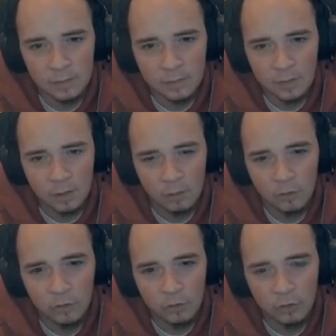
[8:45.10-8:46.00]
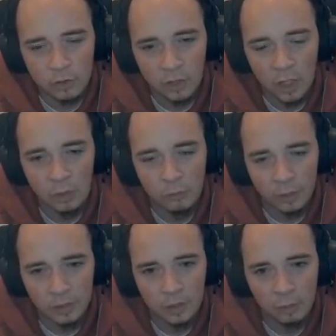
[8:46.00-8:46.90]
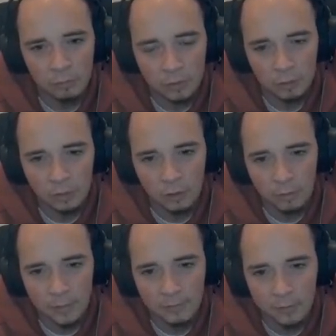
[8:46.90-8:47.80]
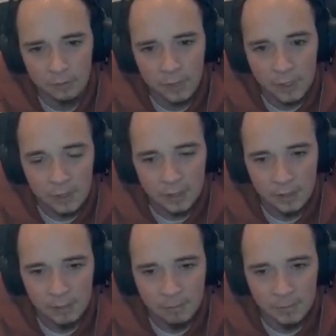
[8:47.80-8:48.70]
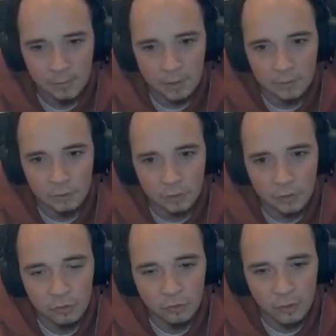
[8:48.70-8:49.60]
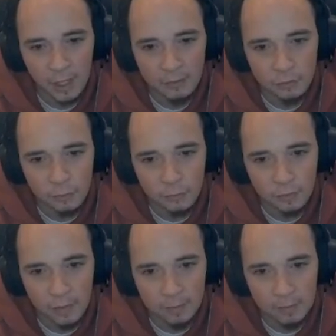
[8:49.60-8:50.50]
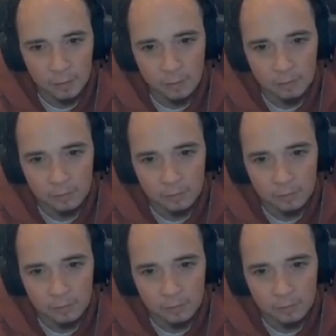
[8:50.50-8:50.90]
Hang on, which order did it? Oh, sorry, no, my fault. When you've done the 2 side rooms, the raptor will